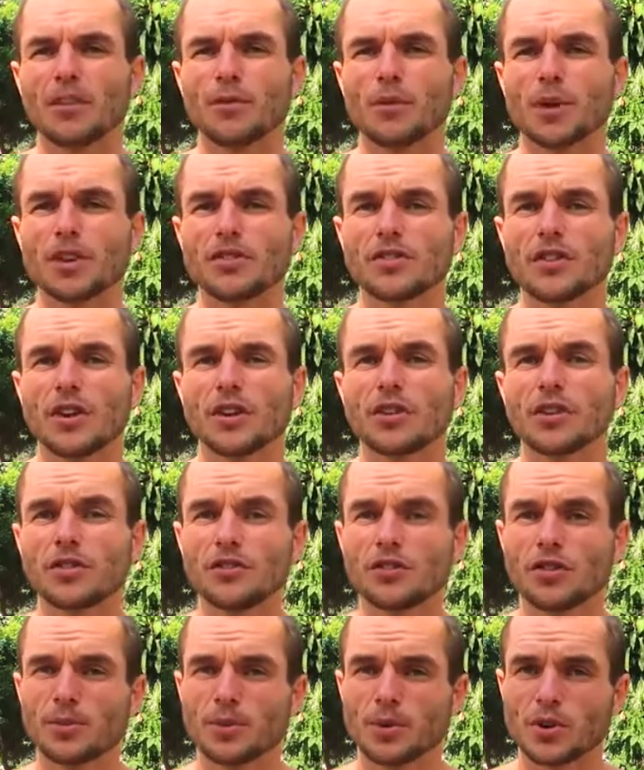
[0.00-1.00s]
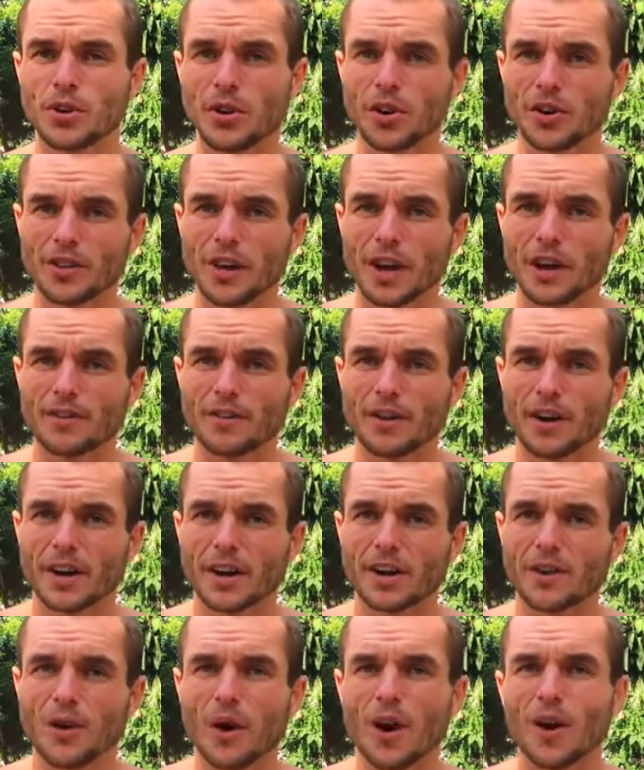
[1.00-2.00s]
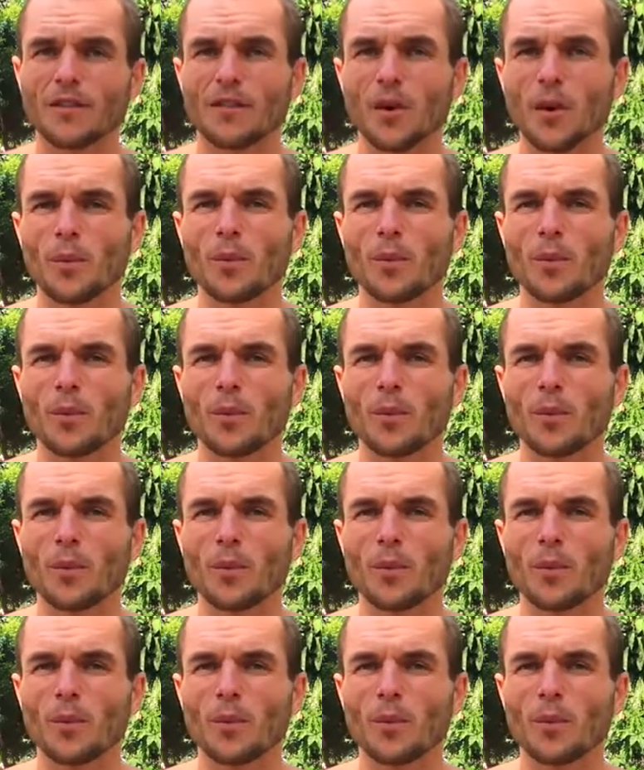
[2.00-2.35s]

Otherwise, YouTube will not notify you of